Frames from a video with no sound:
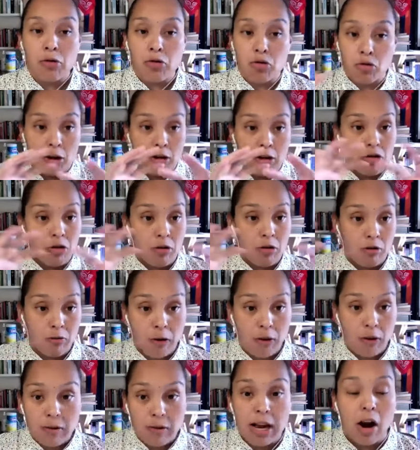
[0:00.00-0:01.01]
structure is
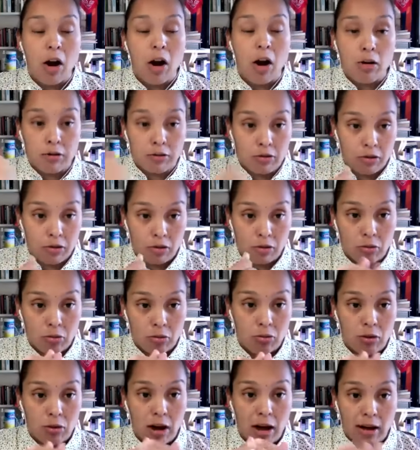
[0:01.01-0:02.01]
very hard
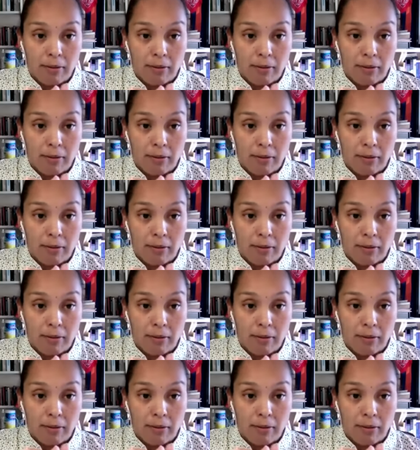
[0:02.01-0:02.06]
to